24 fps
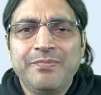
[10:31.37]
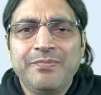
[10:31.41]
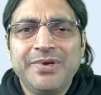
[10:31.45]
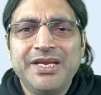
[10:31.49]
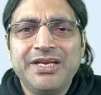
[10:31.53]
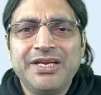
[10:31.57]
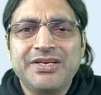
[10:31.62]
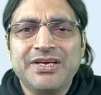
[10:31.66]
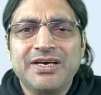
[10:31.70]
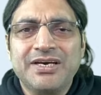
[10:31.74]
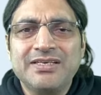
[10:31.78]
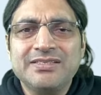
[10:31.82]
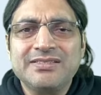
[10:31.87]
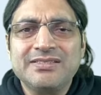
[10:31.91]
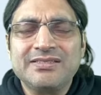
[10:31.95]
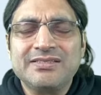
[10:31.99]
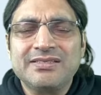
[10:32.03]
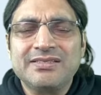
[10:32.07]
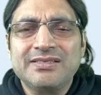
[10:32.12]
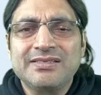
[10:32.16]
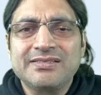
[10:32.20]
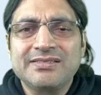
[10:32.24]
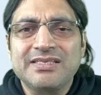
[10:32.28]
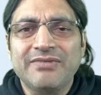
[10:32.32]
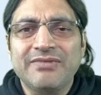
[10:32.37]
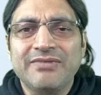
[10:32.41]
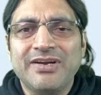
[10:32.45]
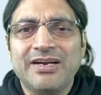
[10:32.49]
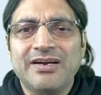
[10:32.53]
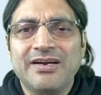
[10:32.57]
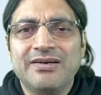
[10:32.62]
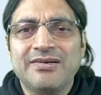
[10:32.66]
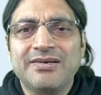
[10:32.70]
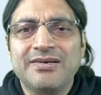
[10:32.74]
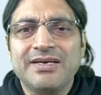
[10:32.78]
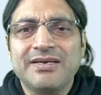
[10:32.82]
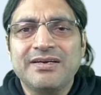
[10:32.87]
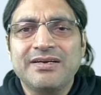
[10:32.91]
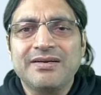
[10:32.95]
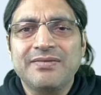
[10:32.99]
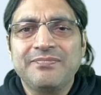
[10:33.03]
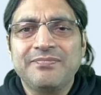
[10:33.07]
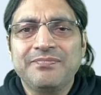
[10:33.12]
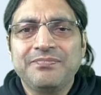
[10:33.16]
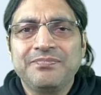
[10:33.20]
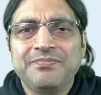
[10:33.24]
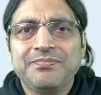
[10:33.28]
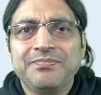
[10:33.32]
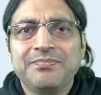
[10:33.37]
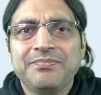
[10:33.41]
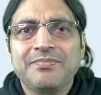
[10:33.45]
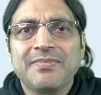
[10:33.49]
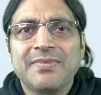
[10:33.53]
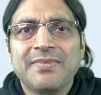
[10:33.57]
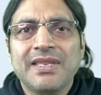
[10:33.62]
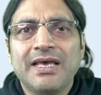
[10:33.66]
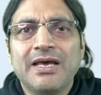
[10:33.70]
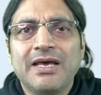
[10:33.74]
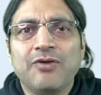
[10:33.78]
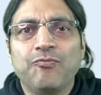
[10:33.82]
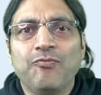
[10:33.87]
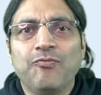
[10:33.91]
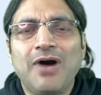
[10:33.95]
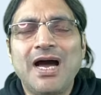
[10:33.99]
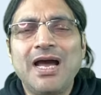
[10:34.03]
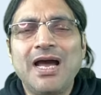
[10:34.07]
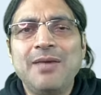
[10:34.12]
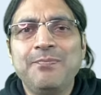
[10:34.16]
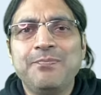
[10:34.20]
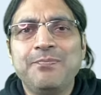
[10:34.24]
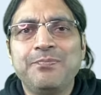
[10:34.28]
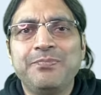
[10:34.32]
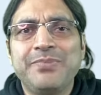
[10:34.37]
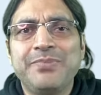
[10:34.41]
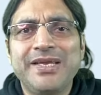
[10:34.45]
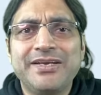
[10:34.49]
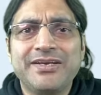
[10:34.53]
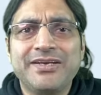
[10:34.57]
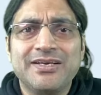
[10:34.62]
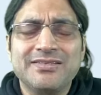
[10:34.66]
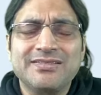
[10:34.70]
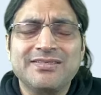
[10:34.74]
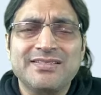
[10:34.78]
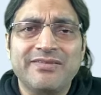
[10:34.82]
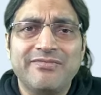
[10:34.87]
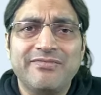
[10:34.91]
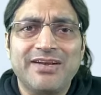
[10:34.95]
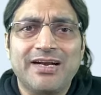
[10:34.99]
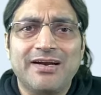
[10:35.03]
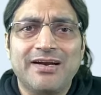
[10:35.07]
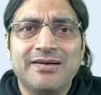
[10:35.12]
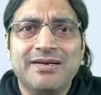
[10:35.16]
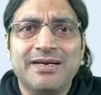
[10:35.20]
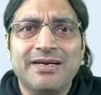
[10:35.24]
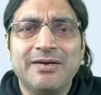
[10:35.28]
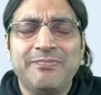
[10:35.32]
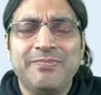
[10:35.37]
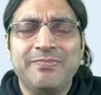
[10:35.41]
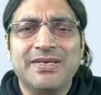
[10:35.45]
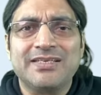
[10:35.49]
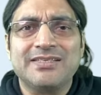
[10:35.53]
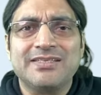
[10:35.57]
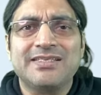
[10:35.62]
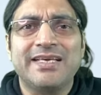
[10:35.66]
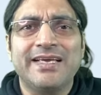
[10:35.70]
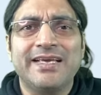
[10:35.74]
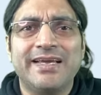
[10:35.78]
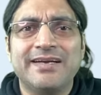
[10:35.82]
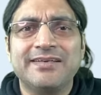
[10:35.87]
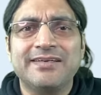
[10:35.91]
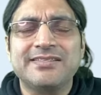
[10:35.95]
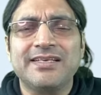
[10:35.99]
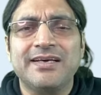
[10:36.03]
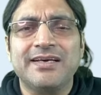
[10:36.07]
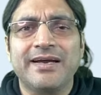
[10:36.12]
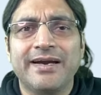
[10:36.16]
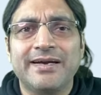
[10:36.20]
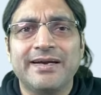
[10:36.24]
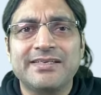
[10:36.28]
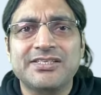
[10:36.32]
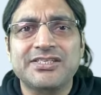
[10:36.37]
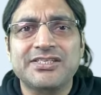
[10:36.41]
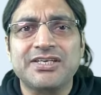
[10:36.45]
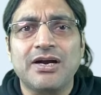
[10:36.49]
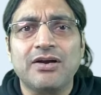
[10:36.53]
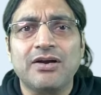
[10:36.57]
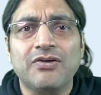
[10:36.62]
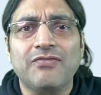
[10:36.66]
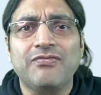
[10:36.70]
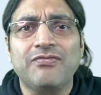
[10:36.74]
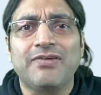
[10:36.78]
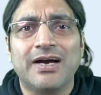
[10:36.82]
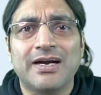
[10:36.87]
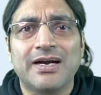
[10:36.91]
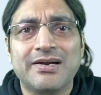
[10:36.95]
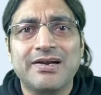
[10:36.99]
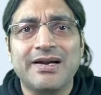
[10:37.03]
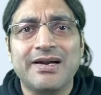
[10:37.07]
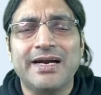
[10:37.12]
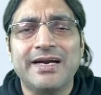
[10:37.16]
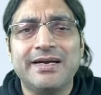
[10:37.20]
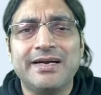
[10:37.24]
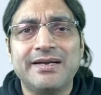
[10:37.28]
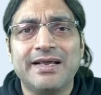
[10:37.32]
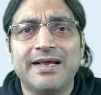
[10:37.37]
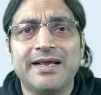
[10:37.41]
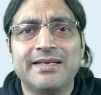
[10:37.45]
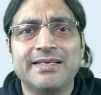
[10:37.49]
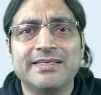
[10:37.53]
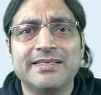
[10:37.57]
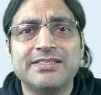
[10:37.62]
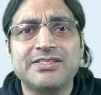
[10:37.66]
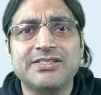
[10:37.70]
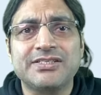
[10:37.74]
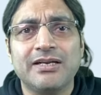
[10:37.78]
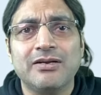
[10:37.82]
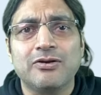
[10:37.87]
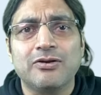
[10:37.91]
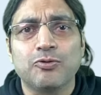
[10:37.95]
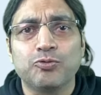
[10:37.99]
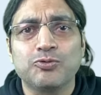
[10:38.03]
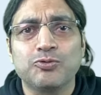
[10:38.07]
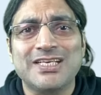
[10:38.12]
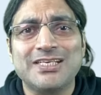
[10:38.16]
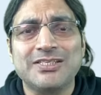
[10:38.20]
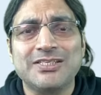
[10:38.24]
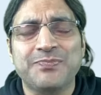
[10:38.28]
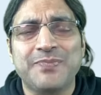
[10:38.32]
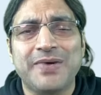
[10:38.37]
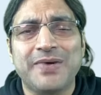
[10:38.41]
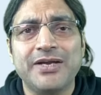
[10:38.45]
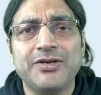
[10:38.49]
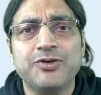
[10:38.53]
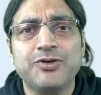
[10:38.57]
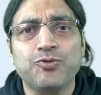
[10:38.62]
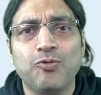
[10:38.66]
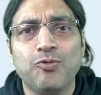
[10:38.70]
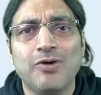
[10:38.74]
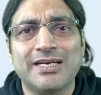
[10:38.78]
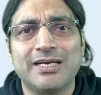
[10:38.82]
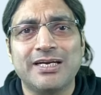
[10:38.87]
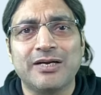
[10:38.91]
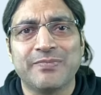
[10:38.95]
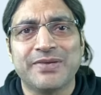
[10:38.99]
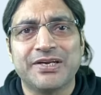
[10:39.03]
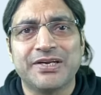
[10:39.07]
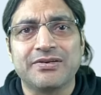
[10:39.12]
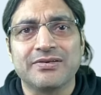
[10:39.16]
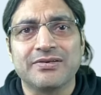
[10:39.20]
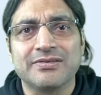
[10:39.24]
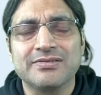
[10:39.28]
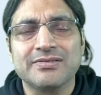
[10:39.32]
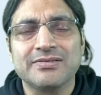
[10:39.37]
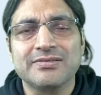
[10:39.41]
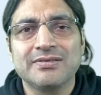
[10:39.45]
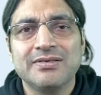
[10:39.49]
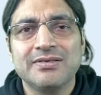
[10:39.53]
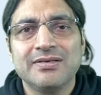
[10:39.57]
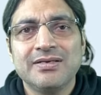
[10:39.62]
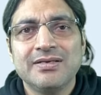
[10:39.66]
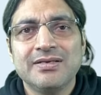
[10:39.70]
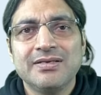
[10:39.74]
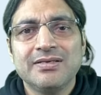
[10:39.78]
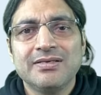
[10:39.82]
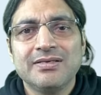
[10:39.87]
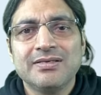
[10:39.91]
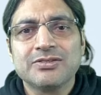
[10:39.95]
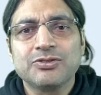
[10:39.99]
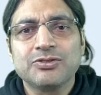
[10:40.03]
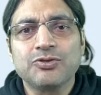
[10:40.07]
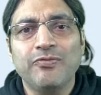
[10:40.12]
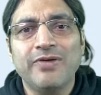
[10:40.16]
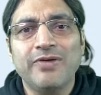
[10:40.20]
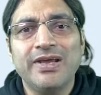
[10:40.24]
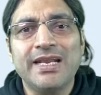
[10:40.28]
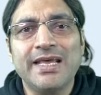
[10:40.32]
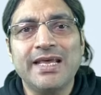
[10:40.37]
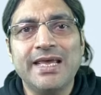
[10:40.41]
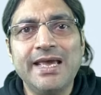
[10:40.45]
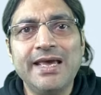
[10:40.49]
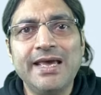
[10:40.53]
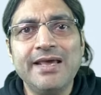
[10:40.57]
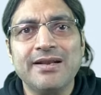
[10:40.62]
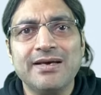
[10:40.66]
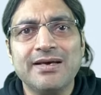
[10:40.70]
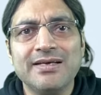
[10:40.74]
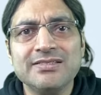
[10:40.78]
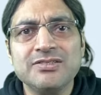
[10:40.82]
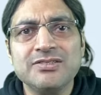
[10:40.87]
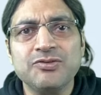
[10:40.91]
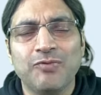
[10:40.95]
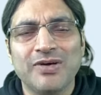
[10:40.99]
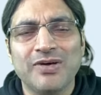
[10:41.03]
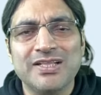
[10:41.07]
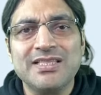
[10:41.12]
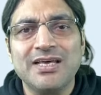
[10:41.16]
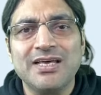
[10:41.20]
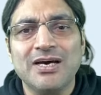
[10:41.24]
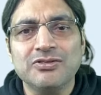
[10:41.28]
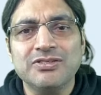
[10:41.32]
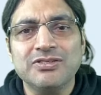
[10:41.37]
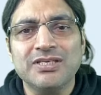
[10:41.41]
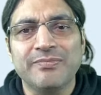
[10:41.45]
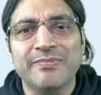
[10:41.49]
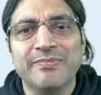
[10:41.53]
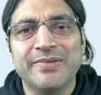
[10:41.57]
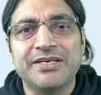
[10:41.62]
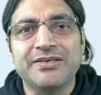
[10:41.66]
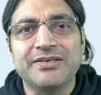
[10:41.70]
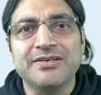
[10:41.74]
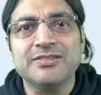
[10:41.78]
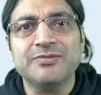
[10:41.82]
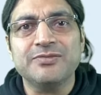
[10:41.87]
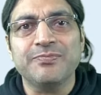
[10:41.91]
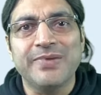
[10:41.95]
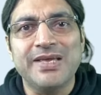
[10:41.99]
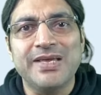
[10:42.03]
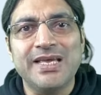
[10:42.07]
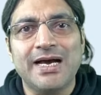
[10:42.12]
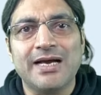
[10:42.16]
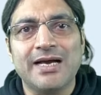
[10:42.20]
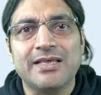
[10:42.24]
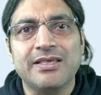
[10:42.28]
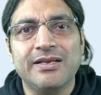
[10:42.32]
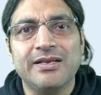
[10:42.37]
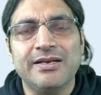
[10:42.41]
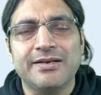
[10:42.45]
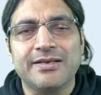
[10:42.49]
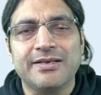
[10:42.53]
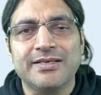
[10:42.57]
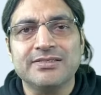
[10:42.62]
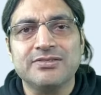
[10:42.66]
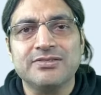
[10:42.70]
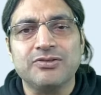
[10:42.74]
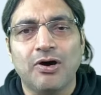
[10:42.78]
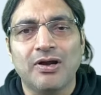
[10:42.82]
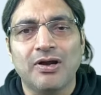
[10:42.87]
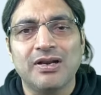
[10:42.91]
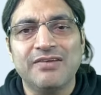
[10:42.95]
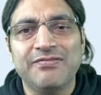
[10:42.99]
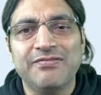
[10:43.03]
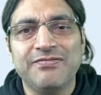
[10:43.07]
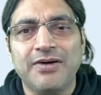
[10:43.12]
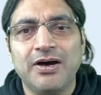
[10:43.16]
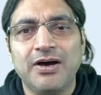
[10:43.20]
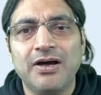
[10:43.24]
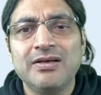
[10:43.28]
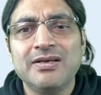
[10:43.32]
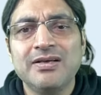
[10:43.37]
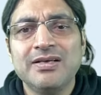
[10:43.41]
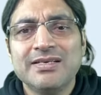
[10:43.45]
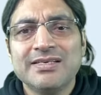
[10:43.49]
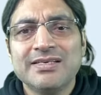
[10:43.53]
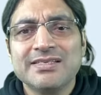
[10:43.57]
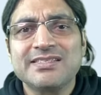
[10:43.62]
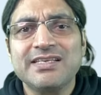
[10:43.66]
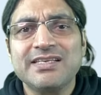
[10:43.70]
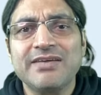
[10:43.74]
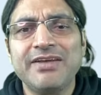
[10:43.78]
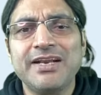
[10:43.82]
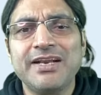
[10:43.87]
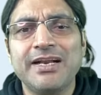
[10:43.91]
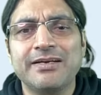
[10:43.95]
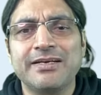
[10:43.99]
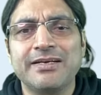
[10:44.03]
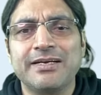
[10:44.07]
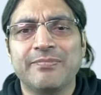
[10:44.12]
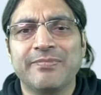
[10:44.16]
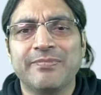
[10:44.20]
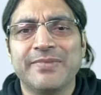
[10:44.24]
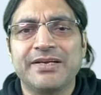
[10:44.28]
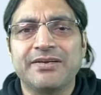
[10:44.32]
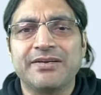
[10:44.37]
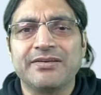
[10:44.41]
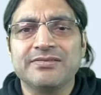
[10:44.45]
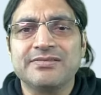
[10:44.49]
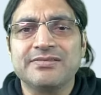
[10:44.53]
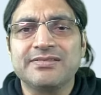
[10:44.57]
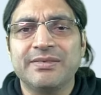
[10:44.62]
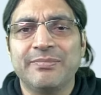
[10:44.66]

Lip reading: B does 700. And why B does 700? Because he gets a head start of 100 and he still loses by 200 meters. So when A runs 1000 meters, B actually runs only for 700 meters.